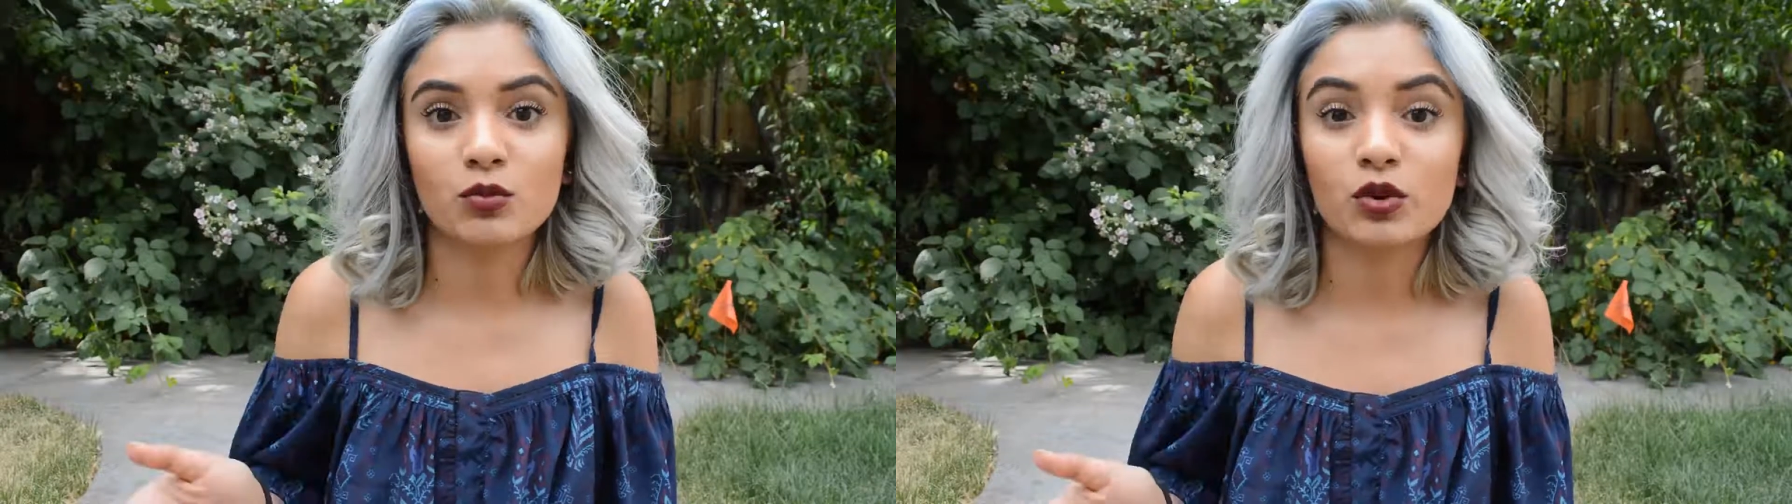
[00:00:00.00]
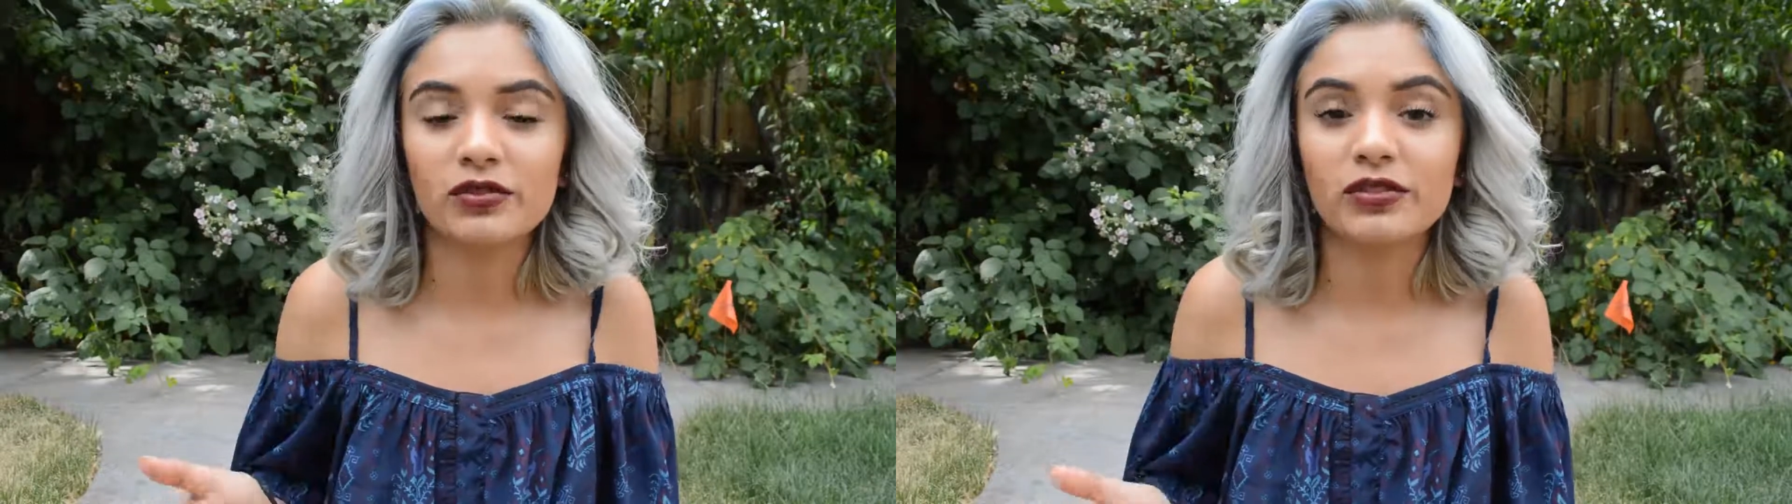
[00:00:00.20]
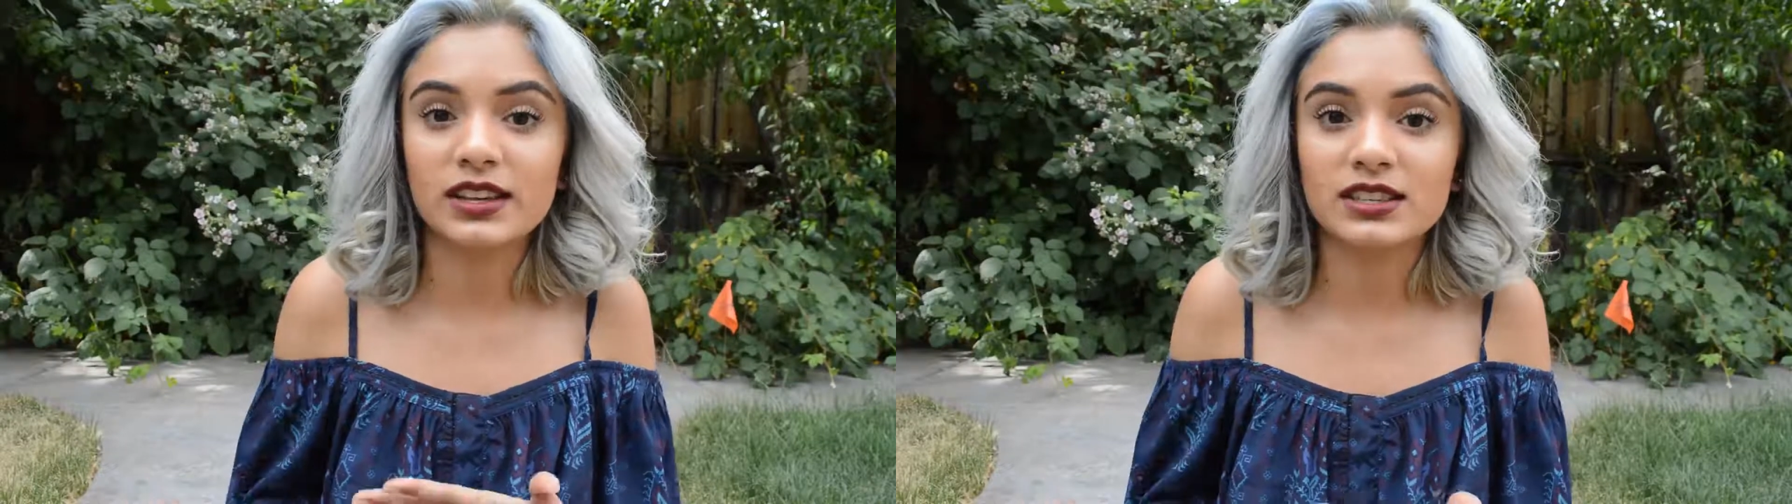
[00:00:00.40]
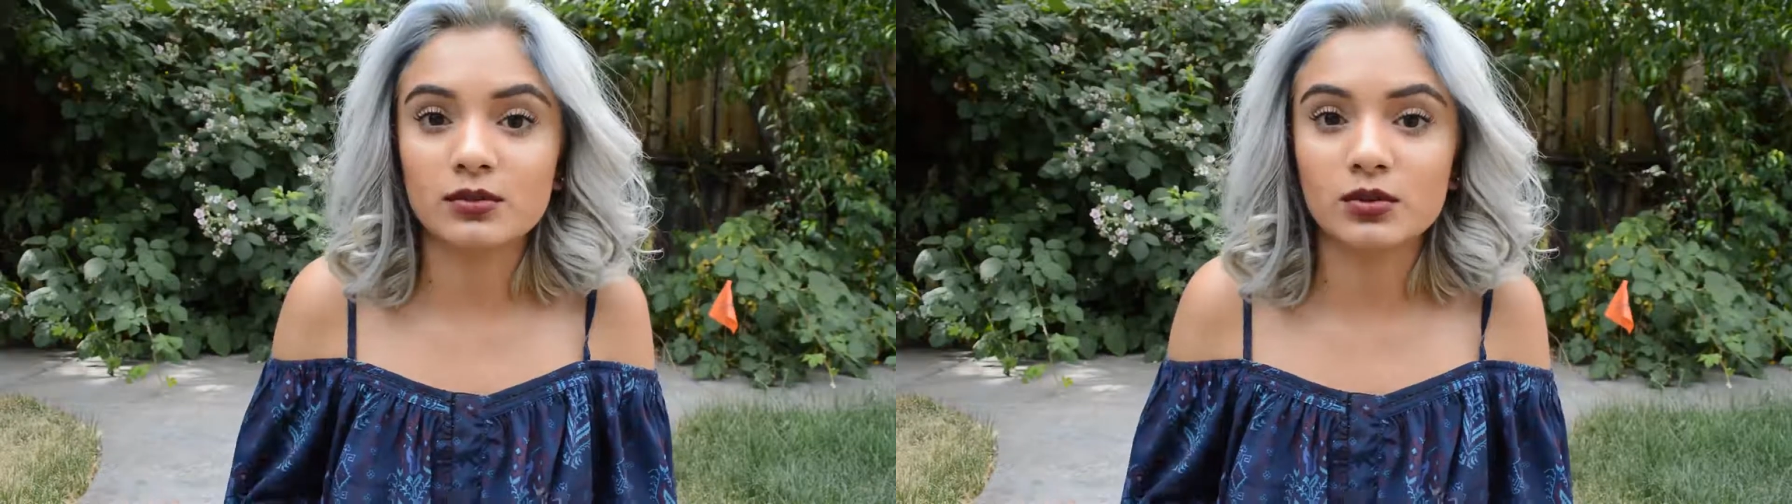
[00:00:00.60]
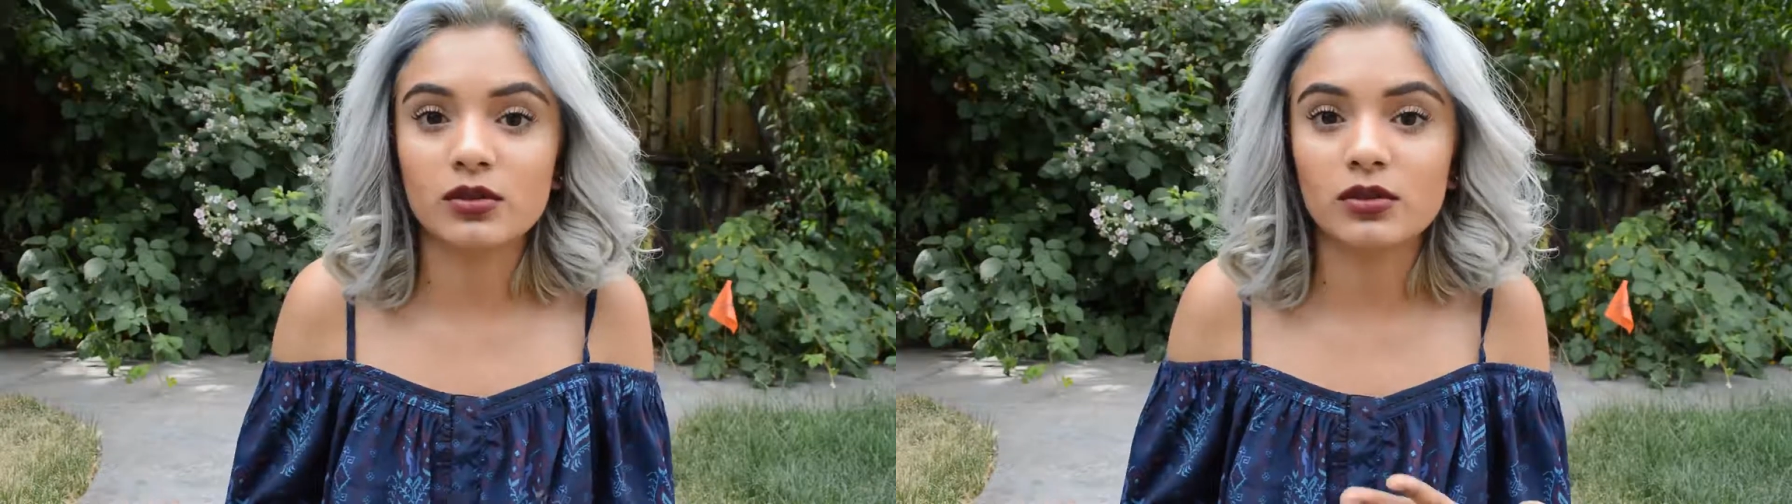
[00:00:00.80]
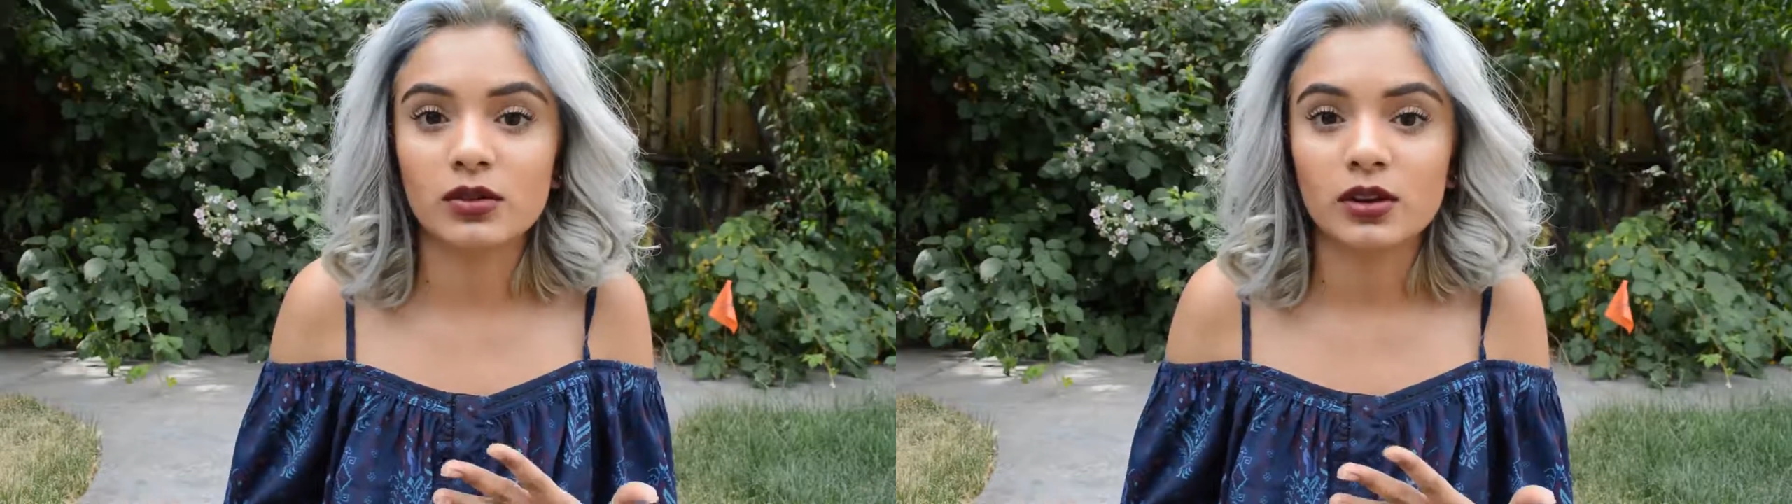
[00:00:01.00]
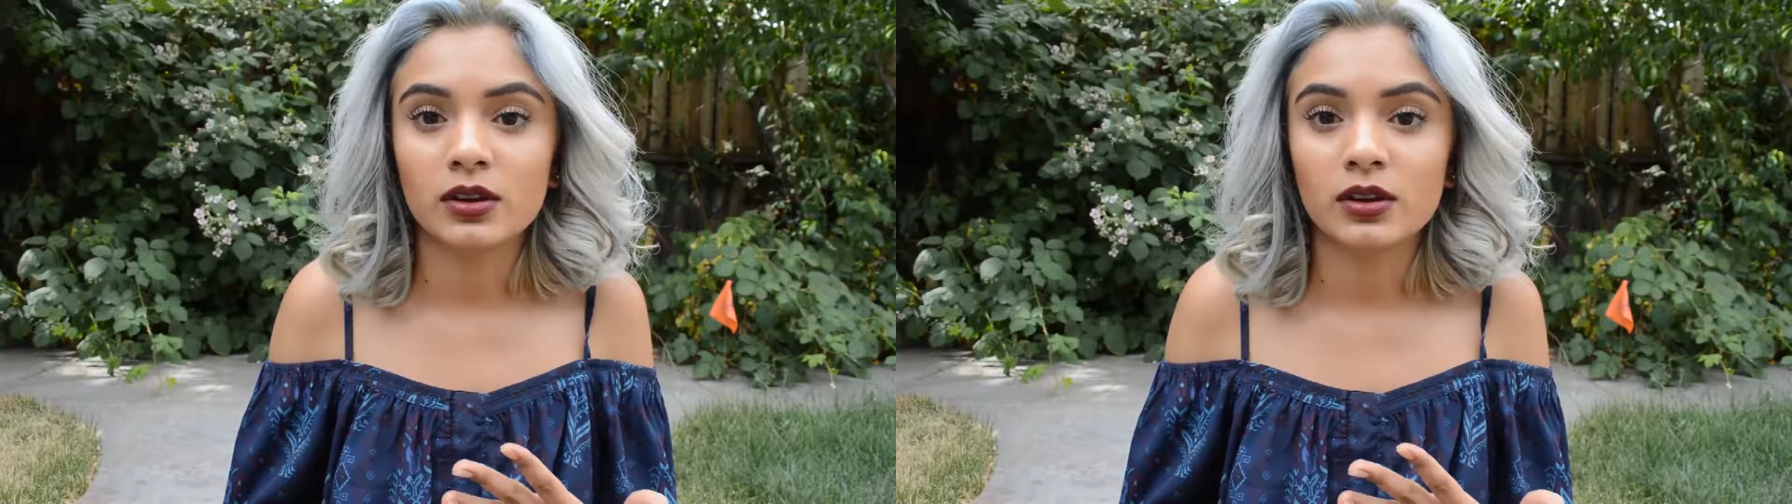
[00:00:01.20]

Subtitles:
more flexible